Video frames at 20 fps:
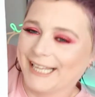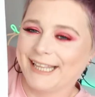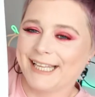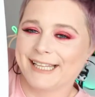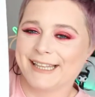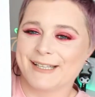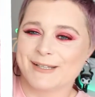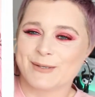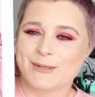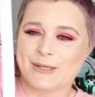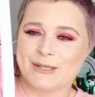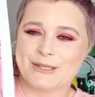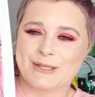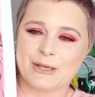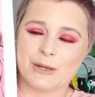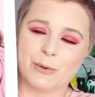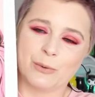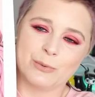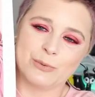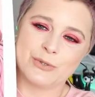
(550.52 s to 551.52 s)
thought this was
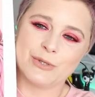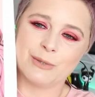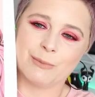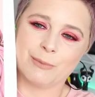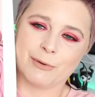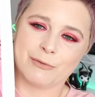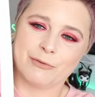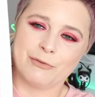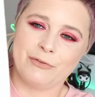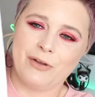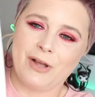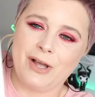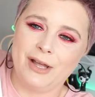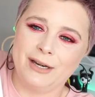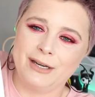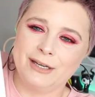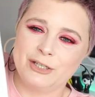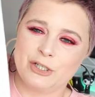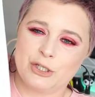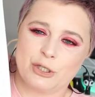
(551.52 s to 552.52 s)
so super
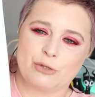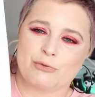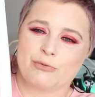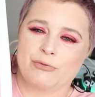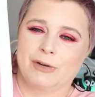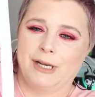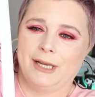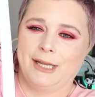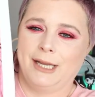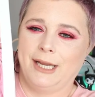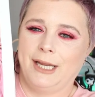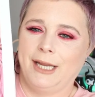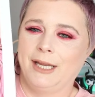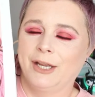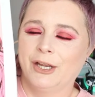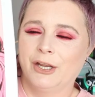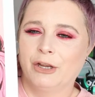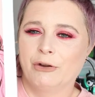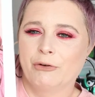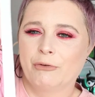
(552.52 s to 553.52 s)
fun, just really
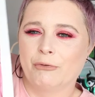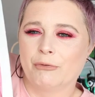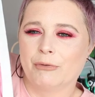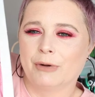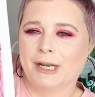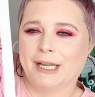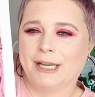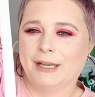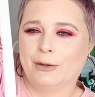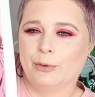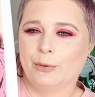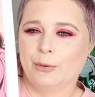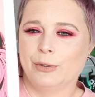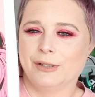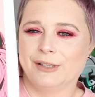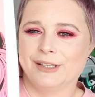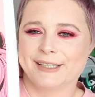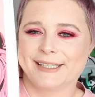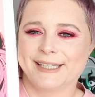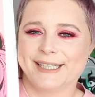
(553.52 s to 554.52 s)
really
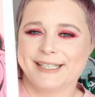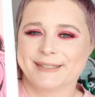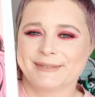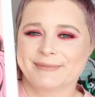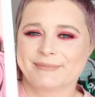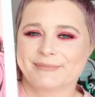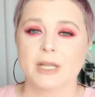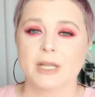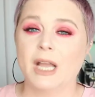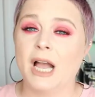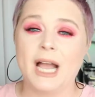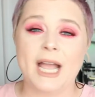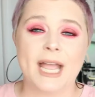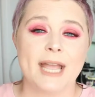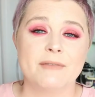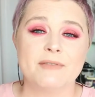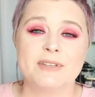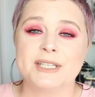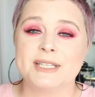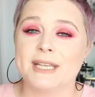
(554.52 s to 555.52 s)
cool looking. I
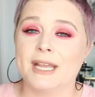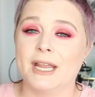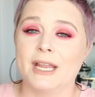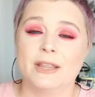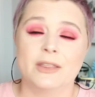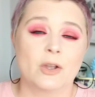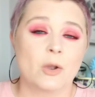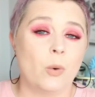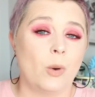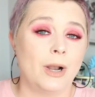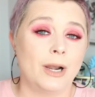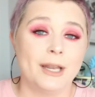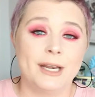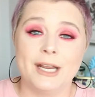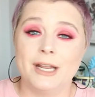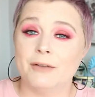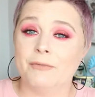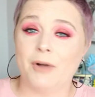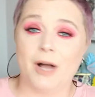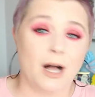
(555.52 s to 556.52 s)
have to say the
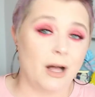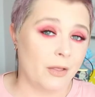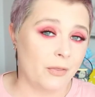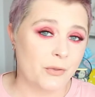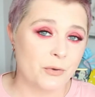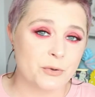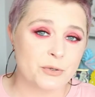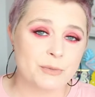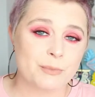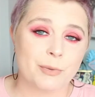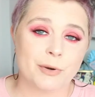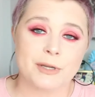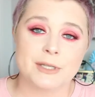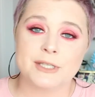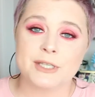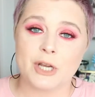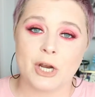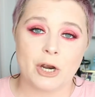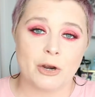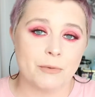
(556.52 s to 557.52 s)
quality of all those
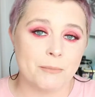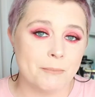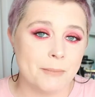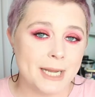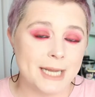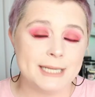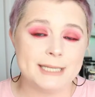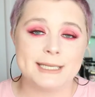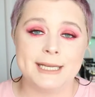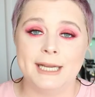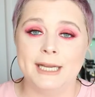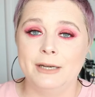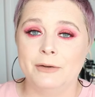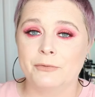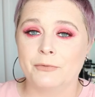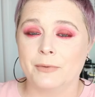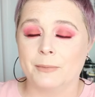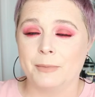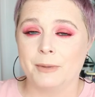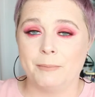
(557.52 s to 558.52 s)
prints are amazing
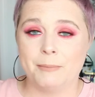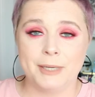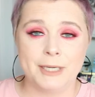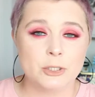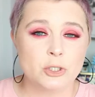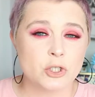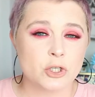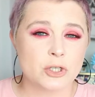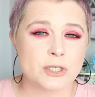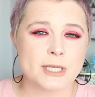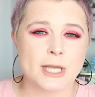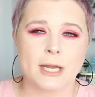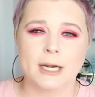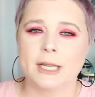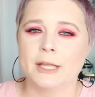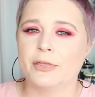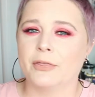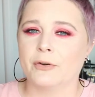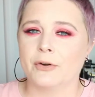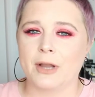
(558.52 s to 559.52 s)
from the pictures on
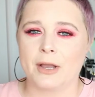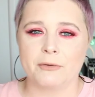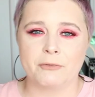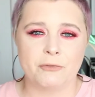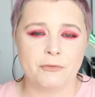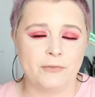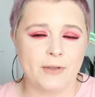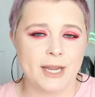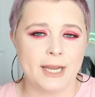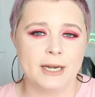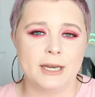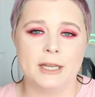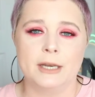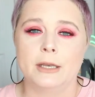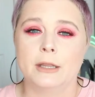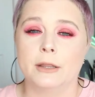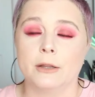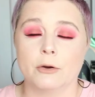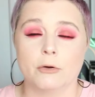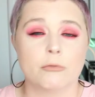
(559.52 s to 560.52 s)
it. They're not
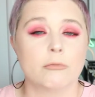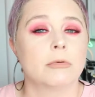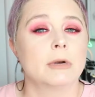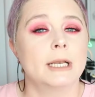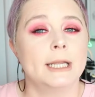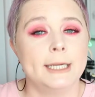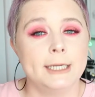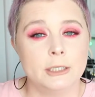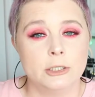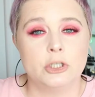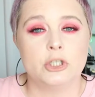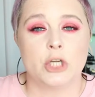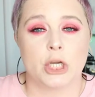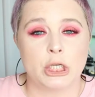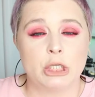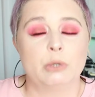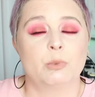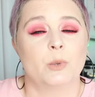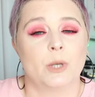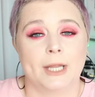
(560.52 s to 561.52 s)
faded. They're really
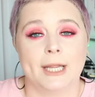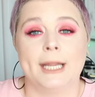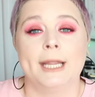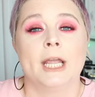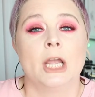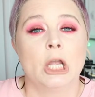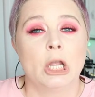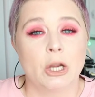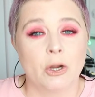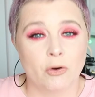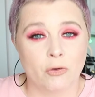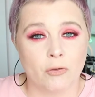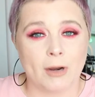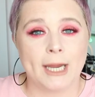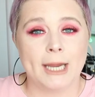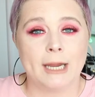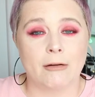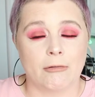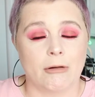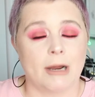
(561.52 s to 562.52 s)
genuinely
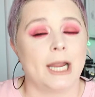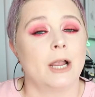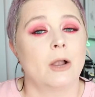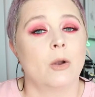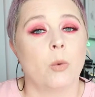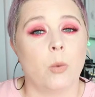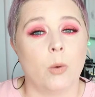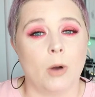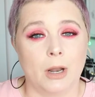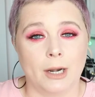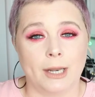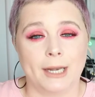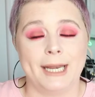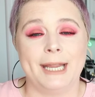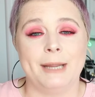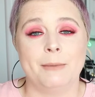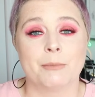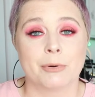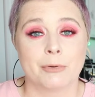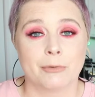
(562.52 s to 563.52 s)
great, great
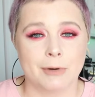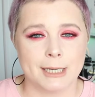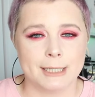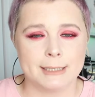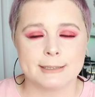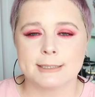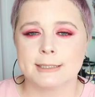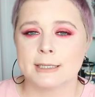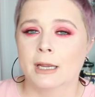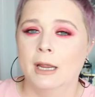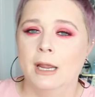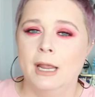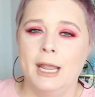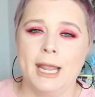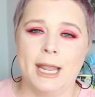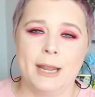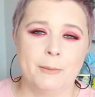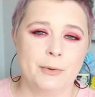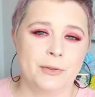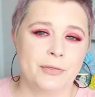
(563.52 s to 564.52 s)
quality prints.
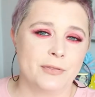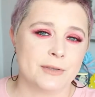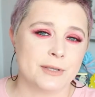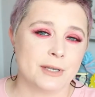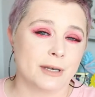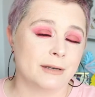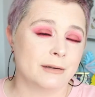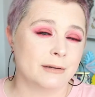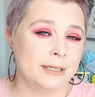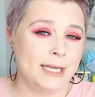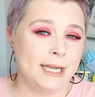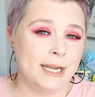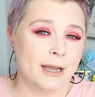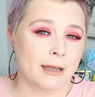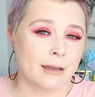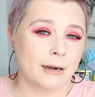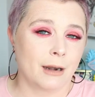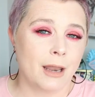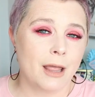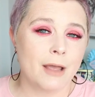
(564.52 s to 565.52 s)
And with the
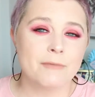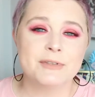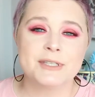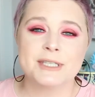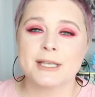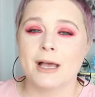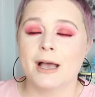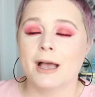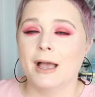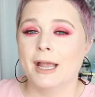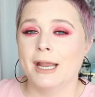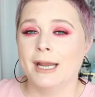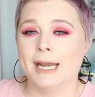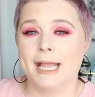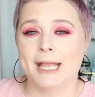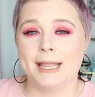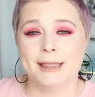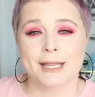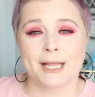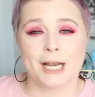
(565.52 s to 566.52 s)
neon love sign
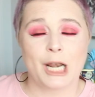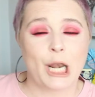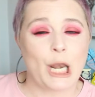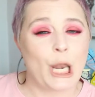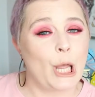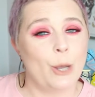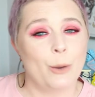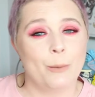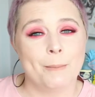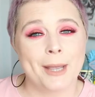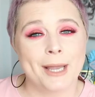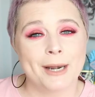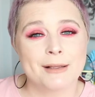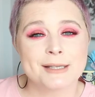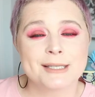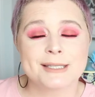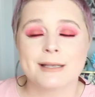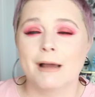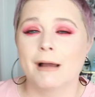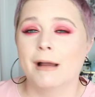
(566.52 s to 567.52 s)
and the hello metal
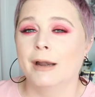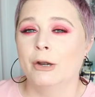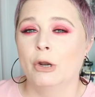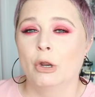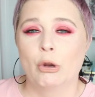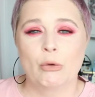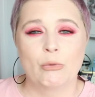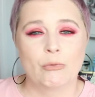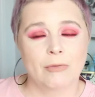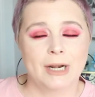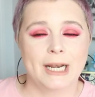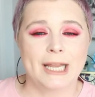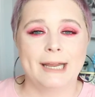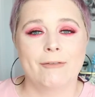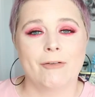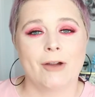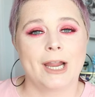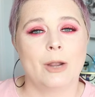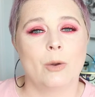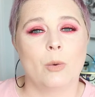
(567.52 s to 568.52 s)
sign, really
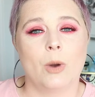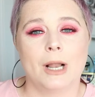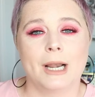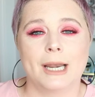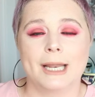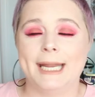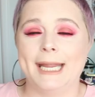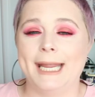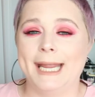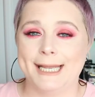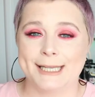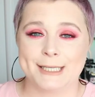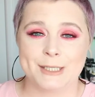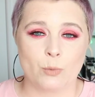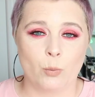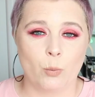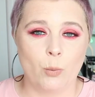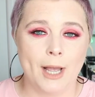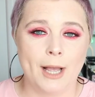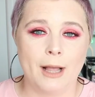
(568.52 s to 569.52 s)
great quality as
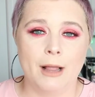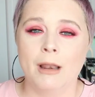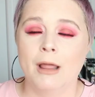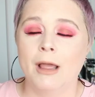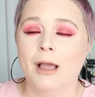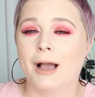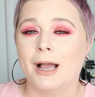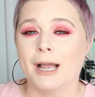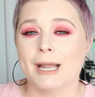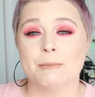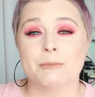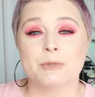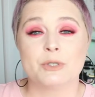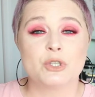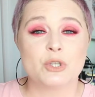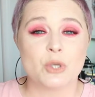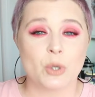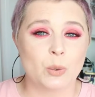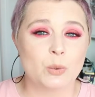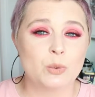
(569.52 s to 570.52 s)
well. I am
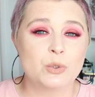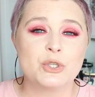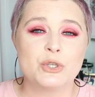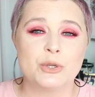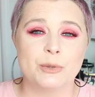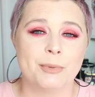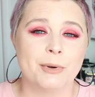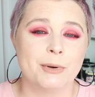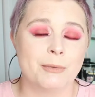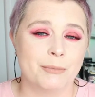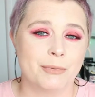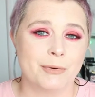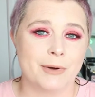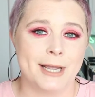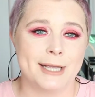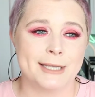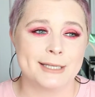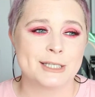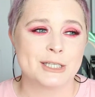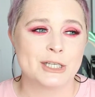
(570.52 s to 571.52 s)
so super
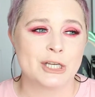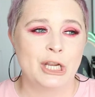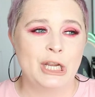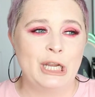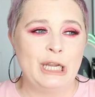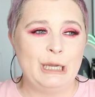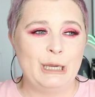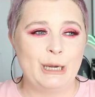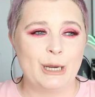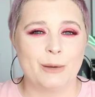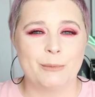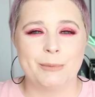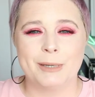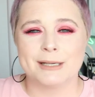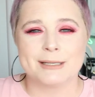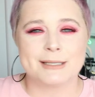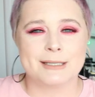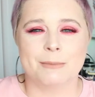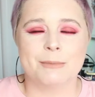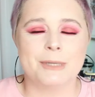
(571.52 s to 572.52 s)
impressed, you know,
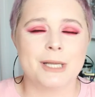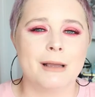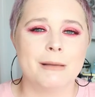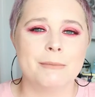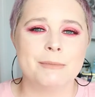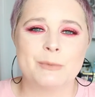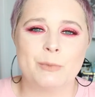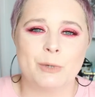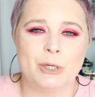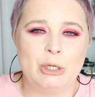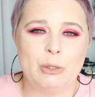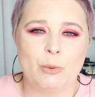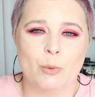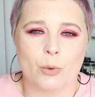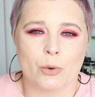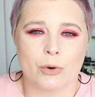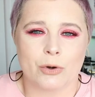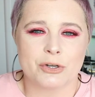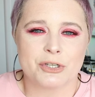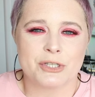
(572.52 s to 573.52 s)
because sometimes when you
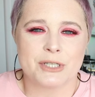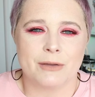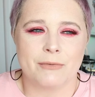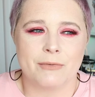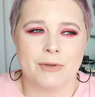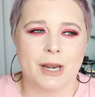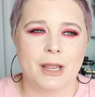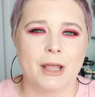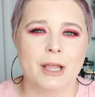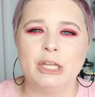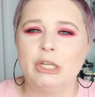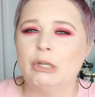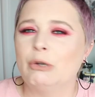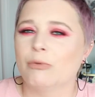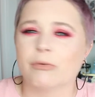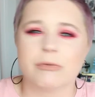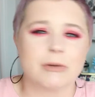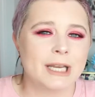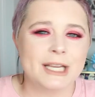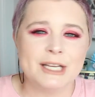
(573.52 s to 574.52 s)
order stuff online, you
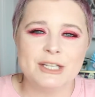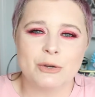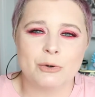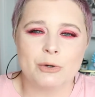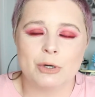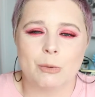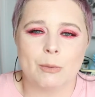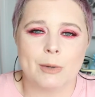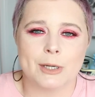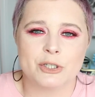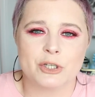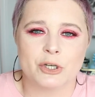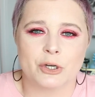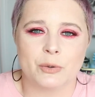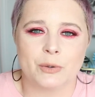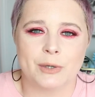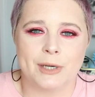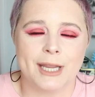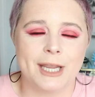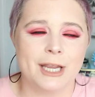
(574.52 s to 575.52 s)
really don't know what you're
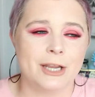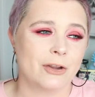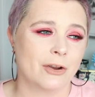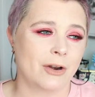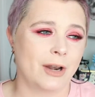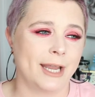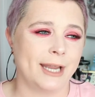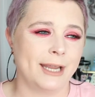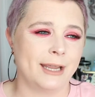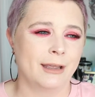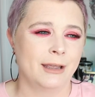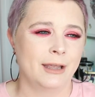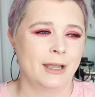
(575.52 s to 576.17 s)
going to get. You're like,